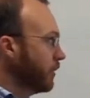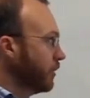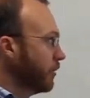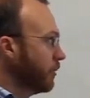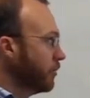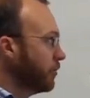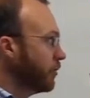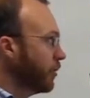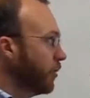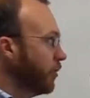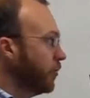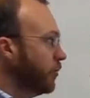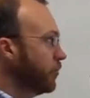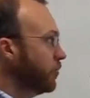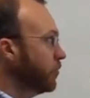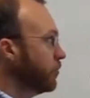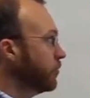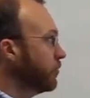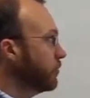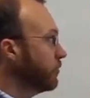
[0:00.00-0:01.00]
So
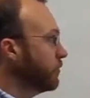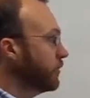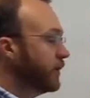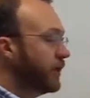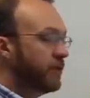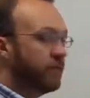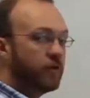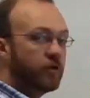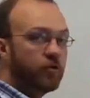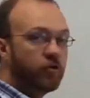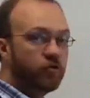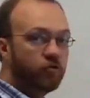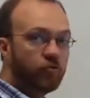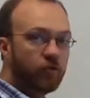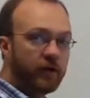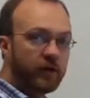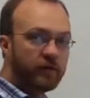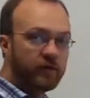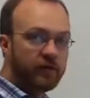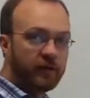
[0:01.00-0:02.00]
to give a
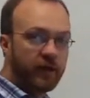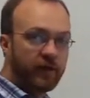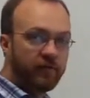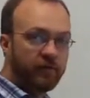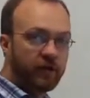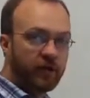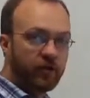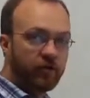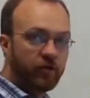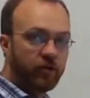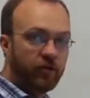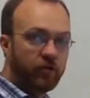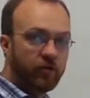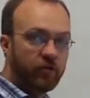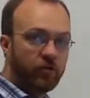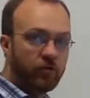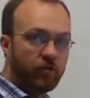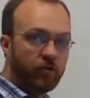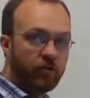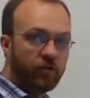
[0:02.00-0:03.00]
strict definition,
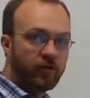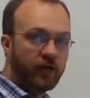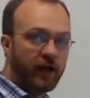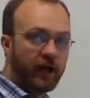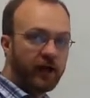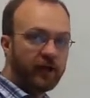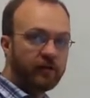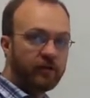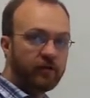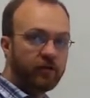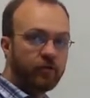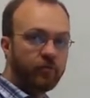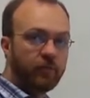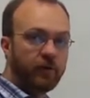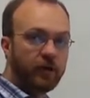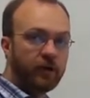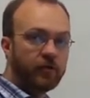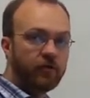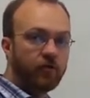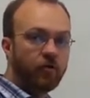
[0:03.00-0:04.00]
scientists
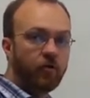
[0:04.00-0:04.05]
picked